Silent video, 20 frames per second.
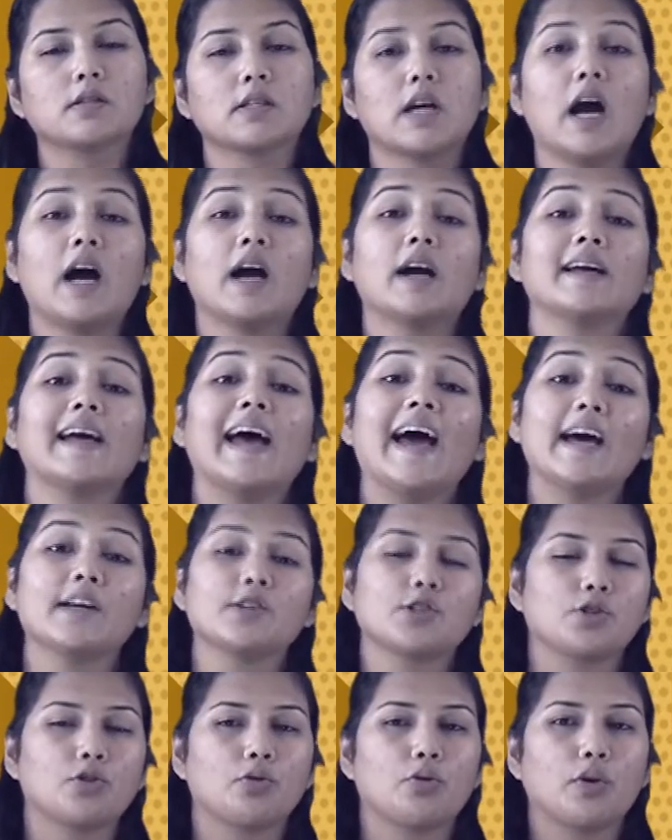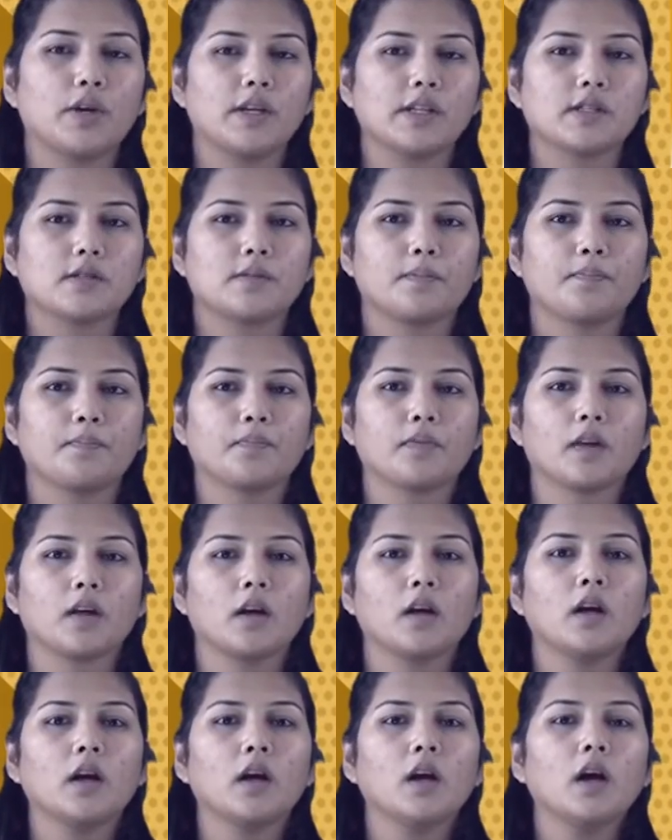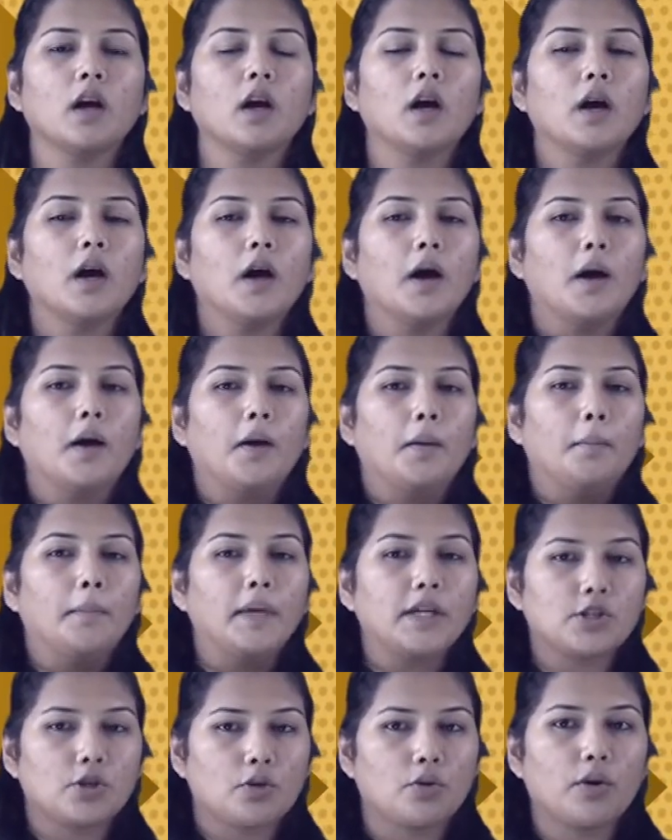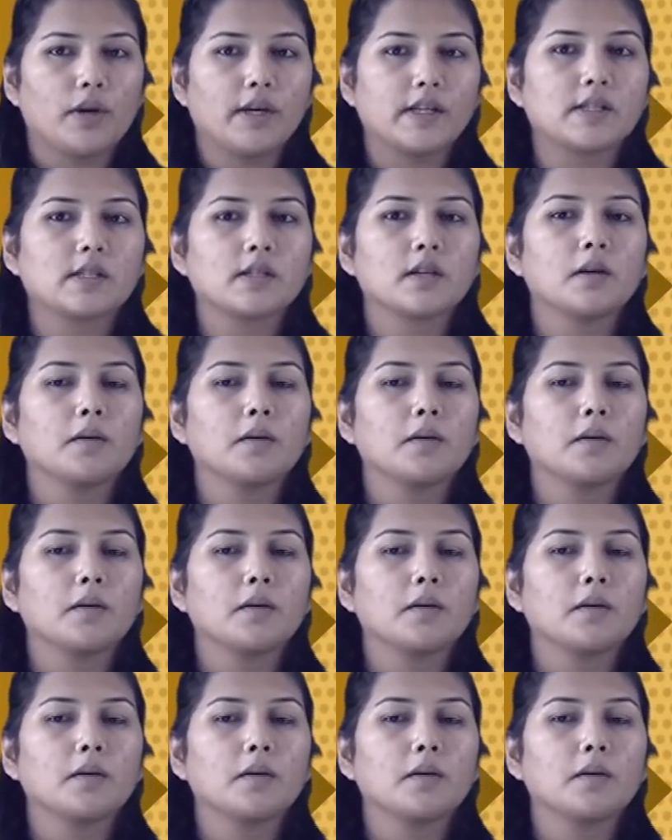are asteroids. Meteoroids,